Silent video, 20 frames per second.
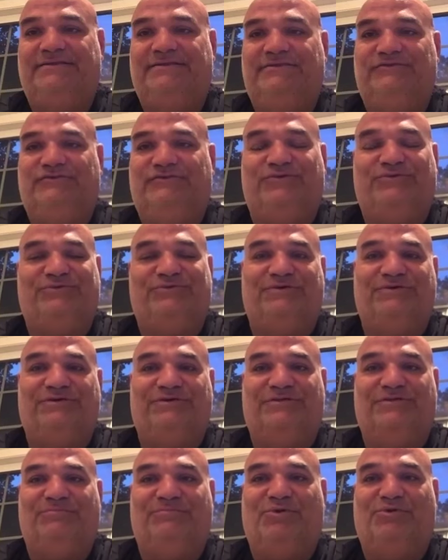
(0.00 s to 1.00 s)
so the
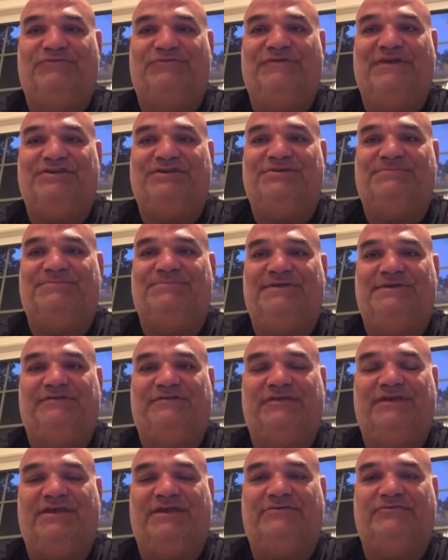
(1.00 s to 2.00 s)
the motivation piece
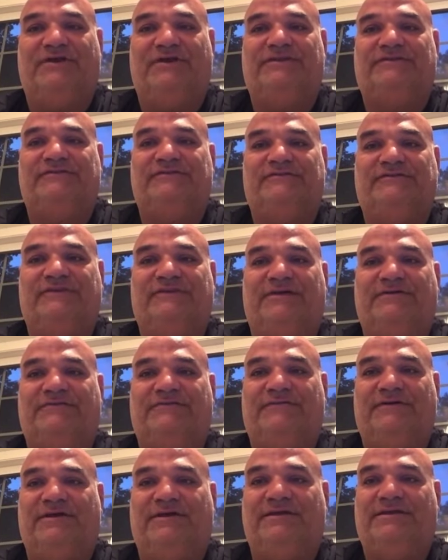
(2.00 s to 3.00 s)
kind of writes itself
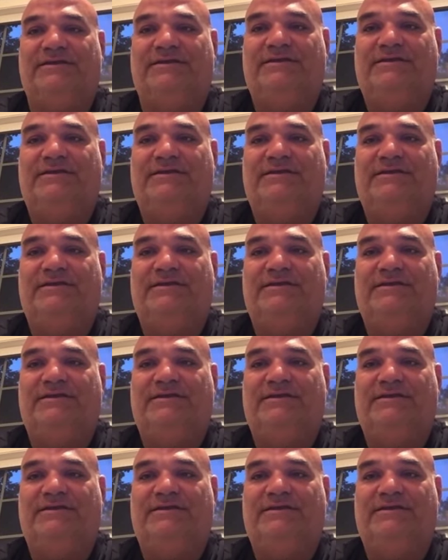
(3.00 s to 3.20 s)
on